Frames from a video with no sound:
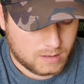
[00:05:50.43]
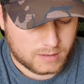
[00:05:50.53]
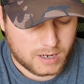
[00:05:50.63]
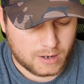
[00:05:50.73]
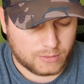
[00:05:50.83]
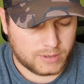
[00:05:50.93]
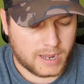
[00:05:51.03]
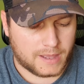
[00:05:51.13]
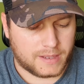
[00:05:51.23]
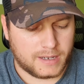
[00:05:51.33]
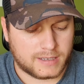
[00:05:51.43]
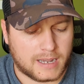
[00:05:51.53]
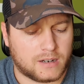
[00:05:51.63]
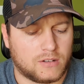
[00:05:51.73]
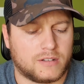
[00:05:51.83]
So yeah, these, I
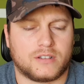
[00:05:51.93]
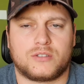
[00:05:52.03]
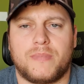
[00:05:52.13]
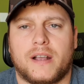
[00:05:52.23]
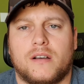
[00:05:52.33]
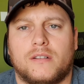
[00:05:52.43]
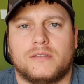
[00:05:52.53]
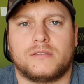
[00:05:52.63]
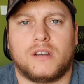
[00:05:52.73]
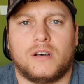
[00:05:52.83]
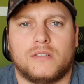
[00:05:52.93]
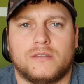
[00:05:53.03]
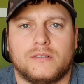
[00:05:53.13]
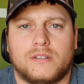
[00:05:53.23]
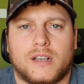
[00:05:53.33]
had a look at the spec
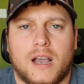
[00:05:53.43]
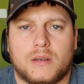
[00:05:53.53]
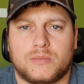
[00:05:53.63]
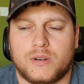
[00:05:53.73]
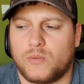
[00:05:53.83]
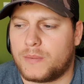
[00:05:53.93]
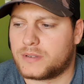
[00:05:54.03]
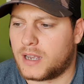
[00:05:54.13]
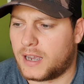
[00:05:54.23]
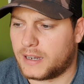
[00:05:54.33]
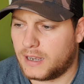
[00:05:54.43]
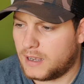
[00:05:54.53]
on the Carp Spirit website,